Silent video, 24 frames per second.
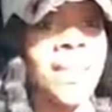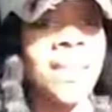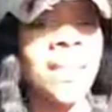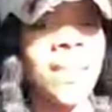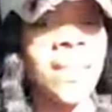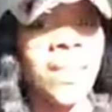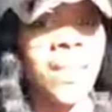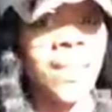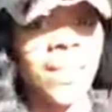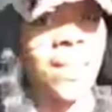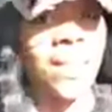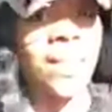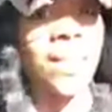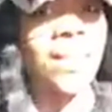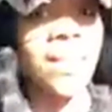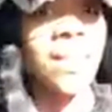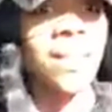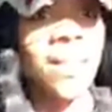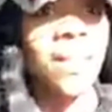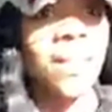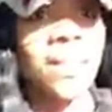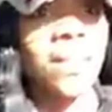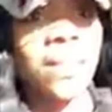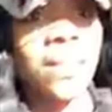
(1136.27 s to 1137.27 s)
lien,
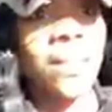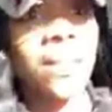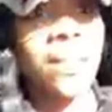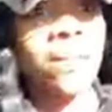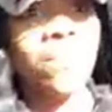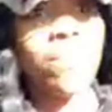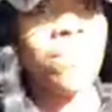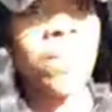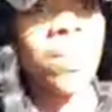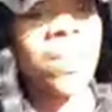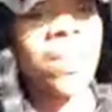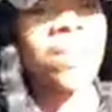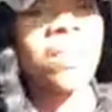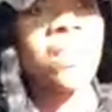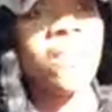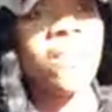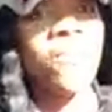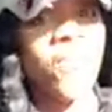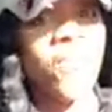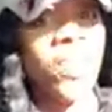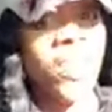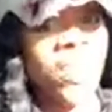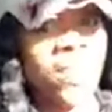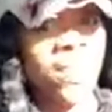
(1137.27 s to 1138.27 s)

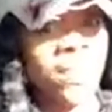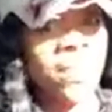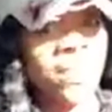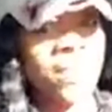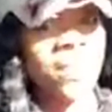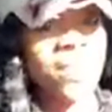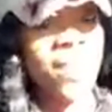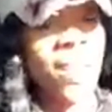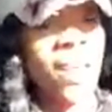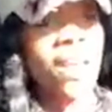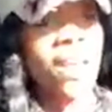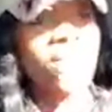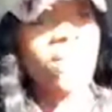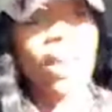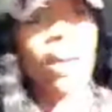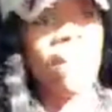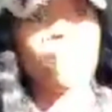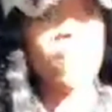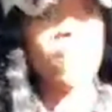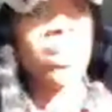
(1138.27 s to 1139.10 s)
because if it is, that